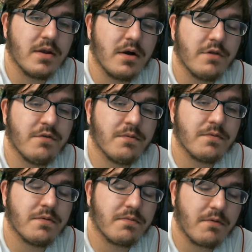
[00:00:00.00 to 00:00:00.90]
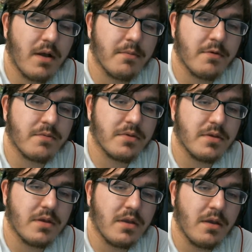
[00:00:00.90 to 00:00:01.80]
100 subscribers
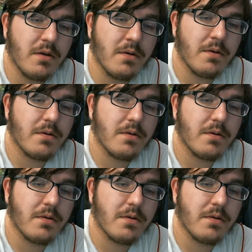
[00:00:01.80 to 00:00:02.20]
within a year.